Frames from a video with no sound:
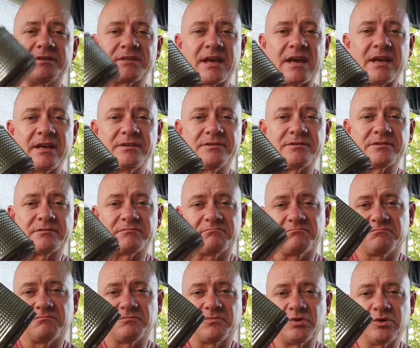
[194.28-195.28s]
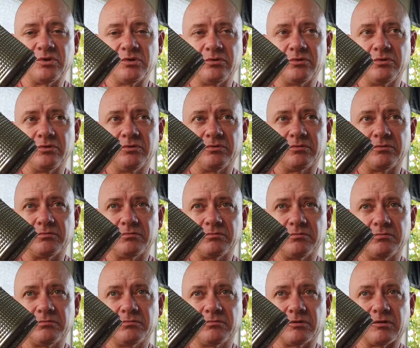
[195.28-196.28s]
This has 2
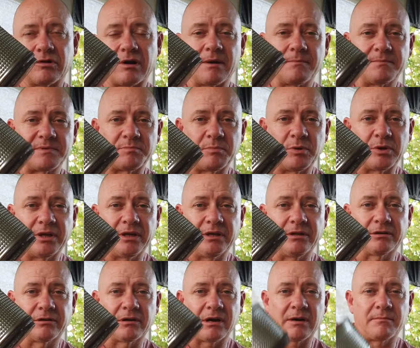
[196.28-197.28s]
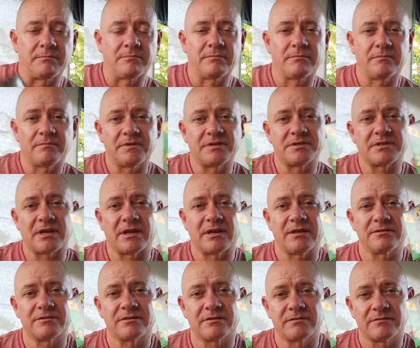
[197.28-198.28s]
grams per kilogram, this
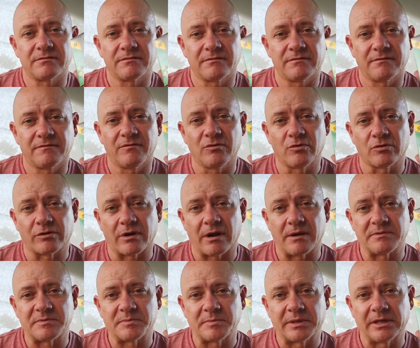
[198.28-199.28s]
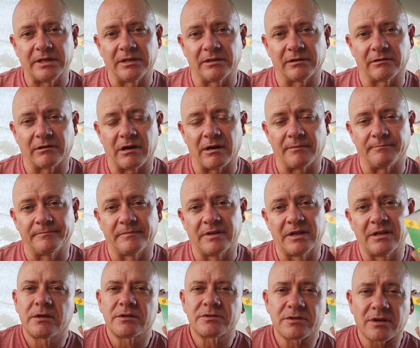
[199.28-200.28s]
has 4 grams per kilogram.
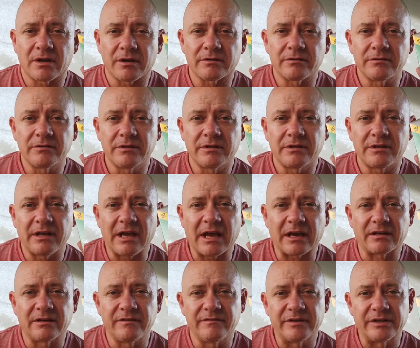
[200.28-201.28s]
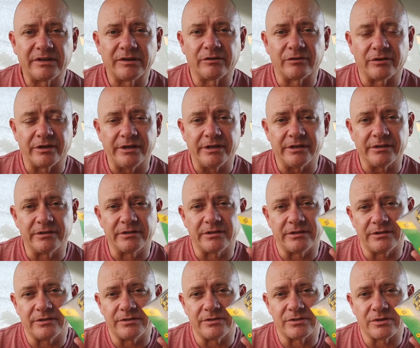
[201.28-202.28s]
So the active
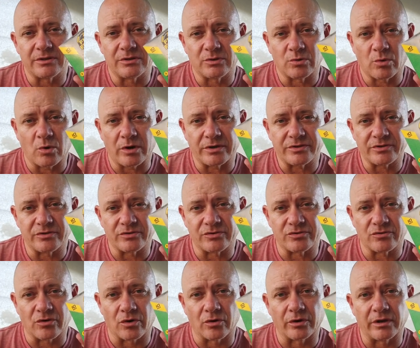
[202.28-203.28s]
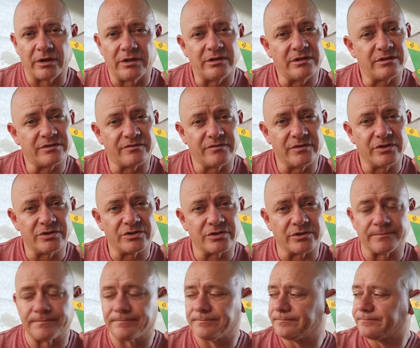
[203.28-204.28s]
ingredient is twice as strong in this
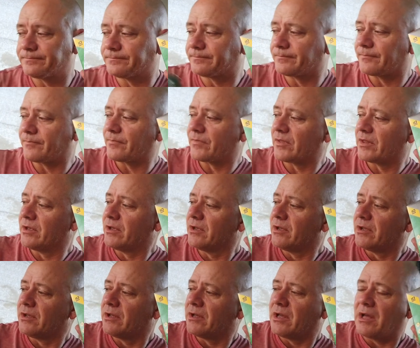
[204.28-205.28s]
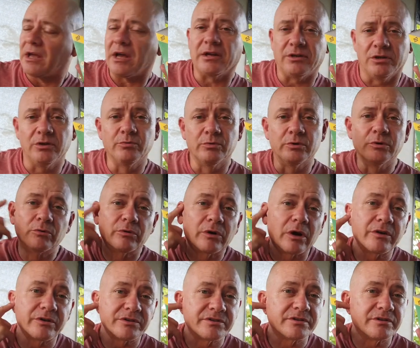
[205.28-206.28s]
version, and you will
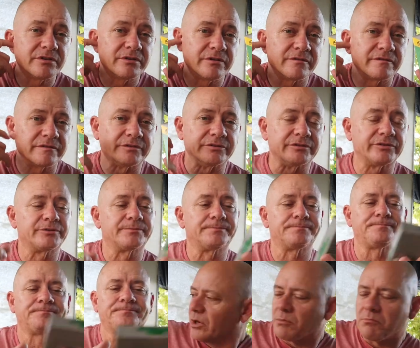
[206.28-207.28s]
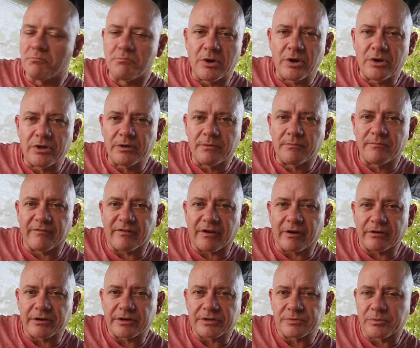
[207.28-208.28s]
notice the difference. You can burn them
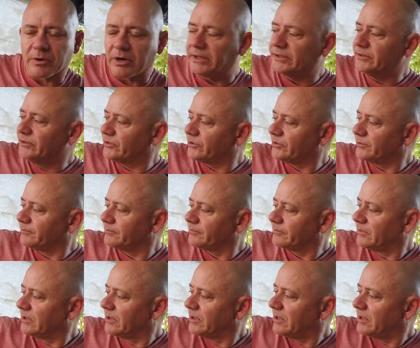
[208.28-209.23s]
various ways.